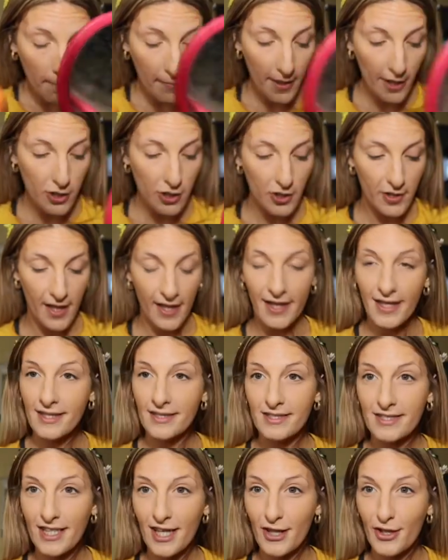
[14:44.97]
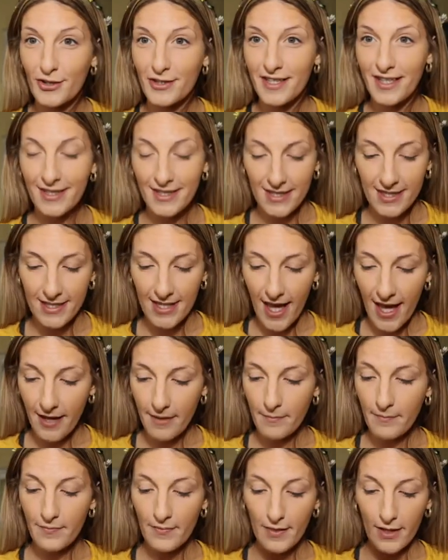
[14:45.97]
Make sure that concealer didn't
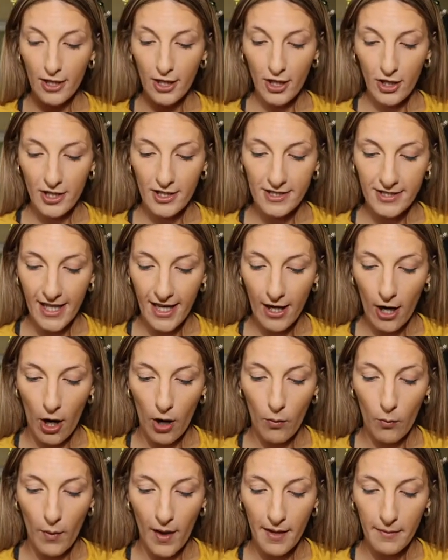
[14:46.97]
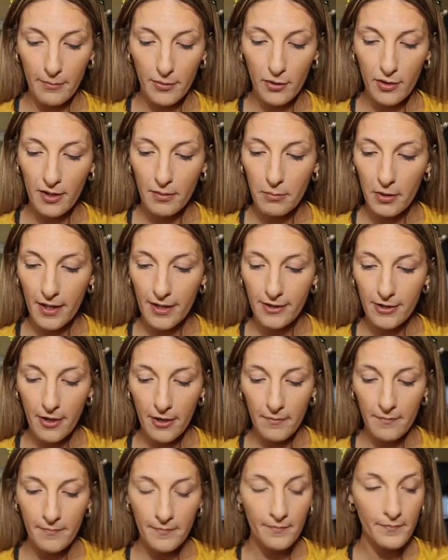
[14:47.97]
set. We're gonna take our wet beauty
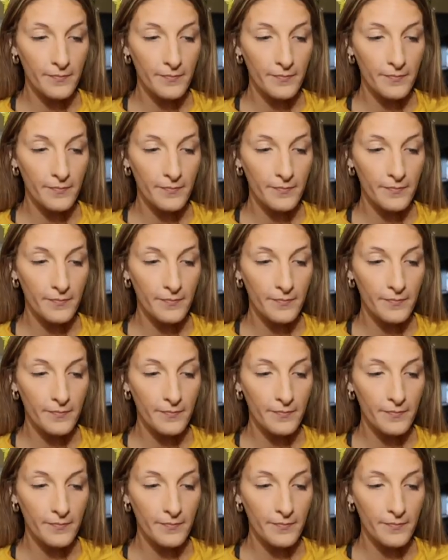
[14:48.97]
blender